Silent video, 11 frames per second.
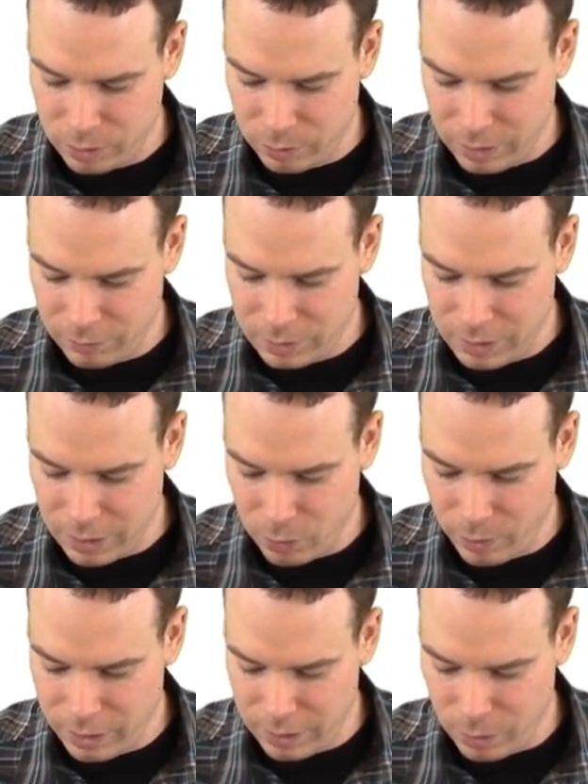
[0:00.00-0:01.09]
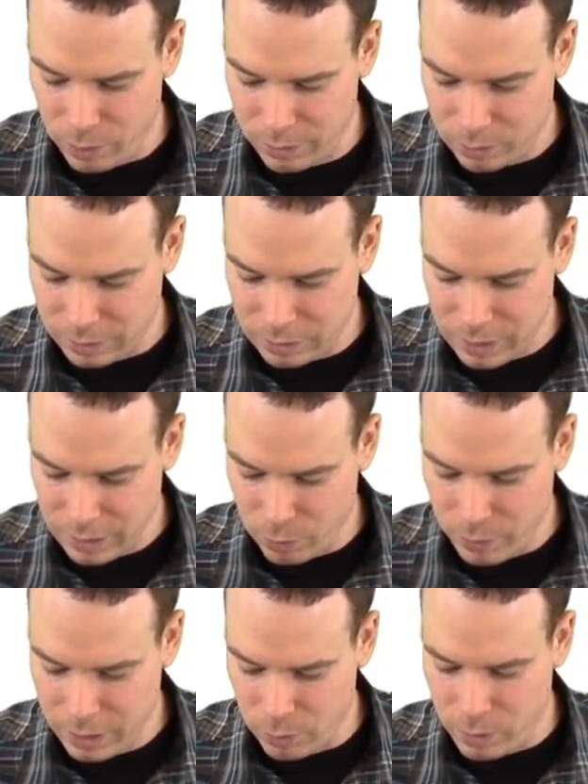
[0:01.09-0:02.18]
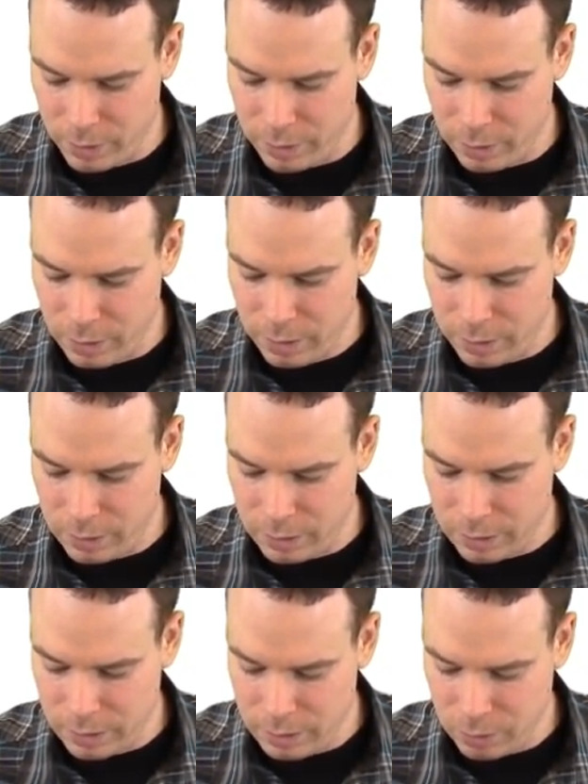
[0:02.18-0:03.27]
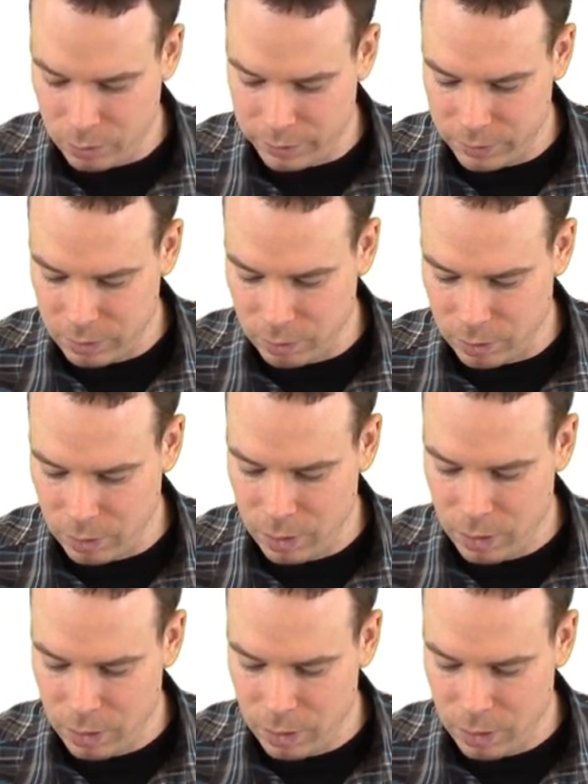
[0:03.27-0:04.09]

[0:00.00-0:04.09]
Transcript: So I have to take away that 1. So I could take away a 1 and then get it equal to 0.